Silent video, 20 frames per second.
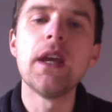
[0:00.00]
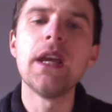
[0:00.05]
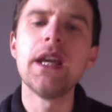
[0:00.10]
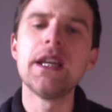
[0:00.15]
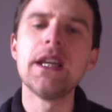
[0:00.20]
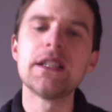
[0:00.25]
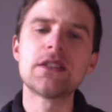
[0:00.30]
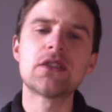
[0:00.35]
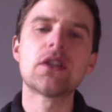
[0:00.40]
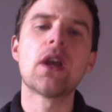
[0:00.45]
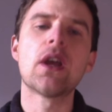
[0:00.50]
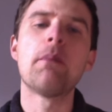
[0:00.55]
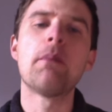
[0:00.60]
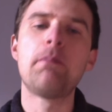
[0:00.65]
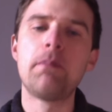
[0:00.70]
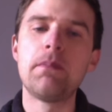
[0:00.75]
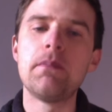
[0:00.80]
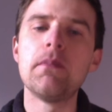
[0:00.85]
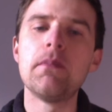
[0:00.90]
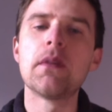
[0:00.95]
it's a,
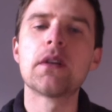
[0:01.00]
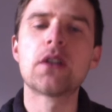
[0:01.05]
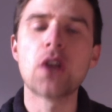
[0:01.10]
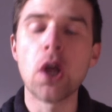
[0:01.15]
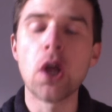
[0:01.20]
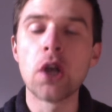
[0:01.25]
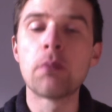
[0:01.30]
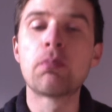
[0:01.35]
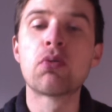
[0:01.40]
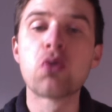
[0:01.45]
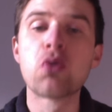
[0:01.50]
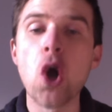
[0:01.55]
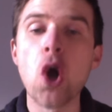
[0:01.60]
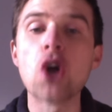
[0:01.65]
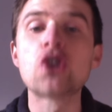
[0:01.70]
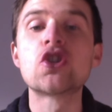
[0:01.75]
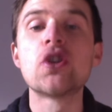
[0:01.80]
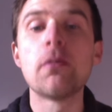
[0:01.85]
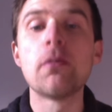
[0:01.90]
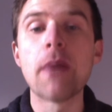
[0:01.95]
an
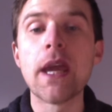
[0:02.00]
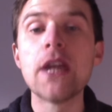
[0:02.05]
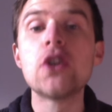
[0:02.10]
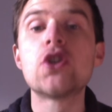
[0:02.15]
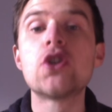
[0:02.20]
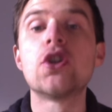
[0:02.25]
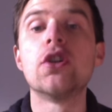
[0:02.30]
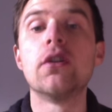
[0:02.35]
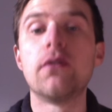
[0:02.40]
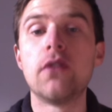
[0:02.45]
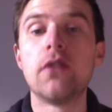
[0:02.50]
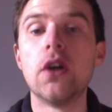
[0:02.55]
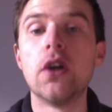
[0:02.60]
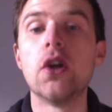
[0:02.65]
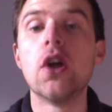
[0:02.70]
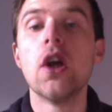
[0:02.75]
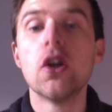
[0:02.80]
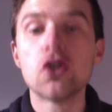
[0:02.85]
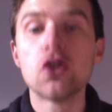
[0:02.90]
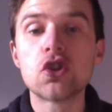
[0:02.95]
approximation of the
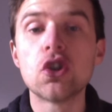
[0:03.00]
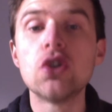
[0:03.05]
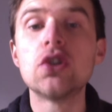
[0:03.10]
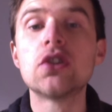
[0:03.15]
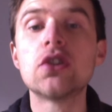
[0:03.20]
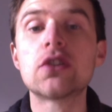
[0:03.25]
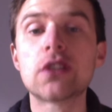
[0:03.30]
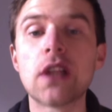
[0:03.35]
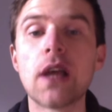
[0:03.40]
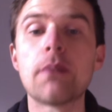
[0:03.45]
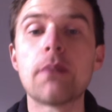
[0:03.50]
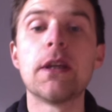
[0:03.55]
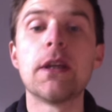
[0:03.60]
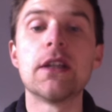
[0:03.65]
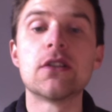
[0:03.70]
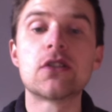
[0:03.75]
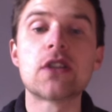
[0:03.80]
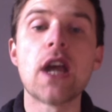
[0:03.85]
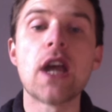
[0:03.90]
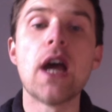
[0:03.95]
tongue slapping
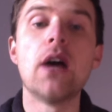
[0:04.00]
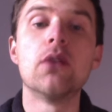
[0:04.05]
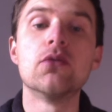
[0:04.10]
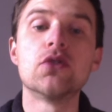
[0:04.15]
sound,